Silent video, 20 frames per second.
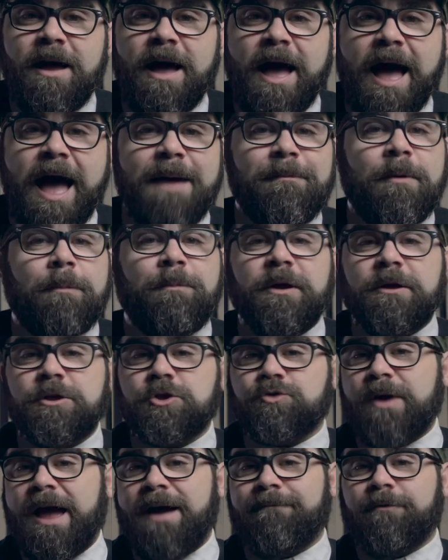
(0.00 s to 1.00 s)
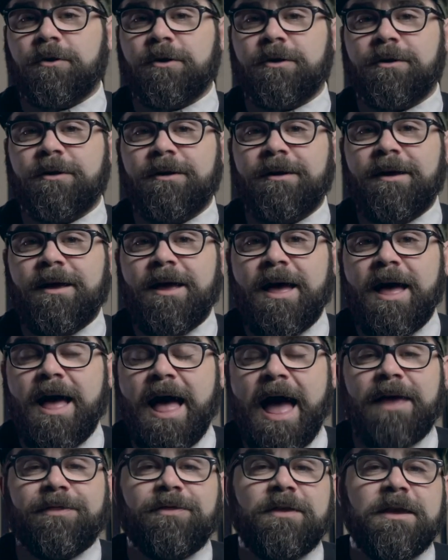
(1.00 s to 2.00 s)
I'm a big traveler.
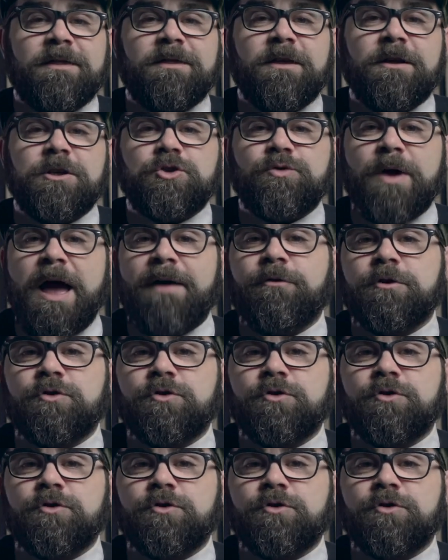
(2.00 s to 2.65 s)
I think that travel